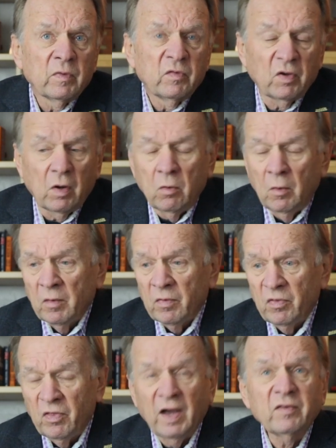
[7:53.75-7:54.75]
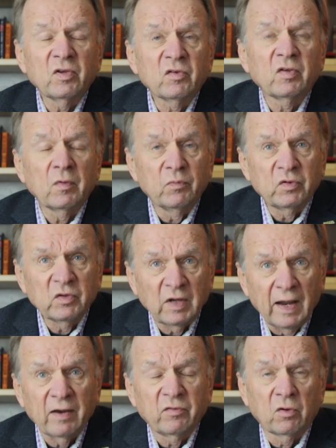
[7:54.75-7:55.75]
So that's a
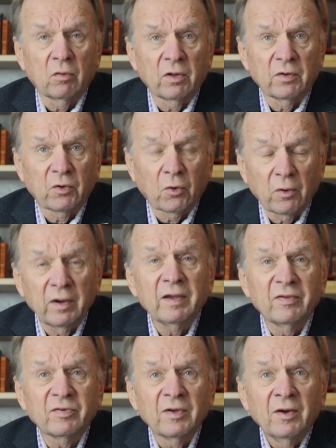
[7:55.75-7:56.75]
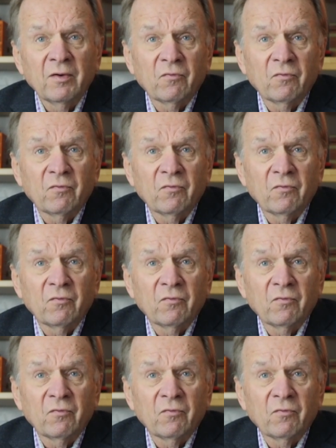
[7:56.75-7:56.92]
substantial increase